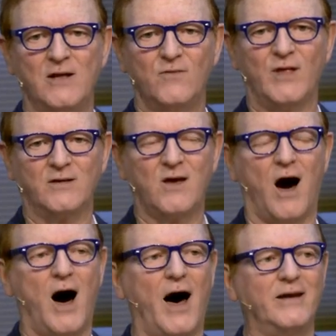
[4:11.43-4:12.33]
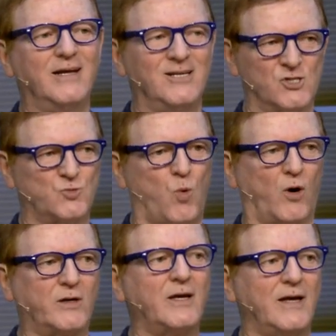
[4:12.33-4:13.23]
that God is
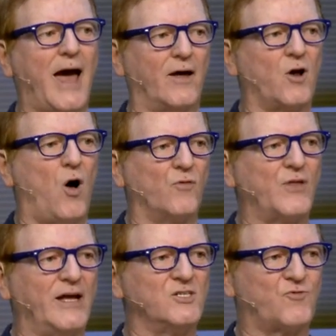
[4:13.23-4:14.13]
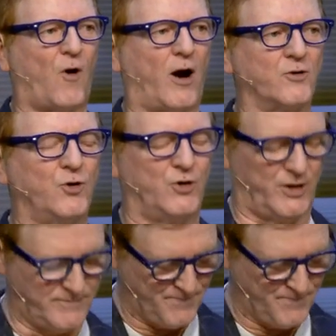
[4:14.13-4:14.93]
working out all things for our good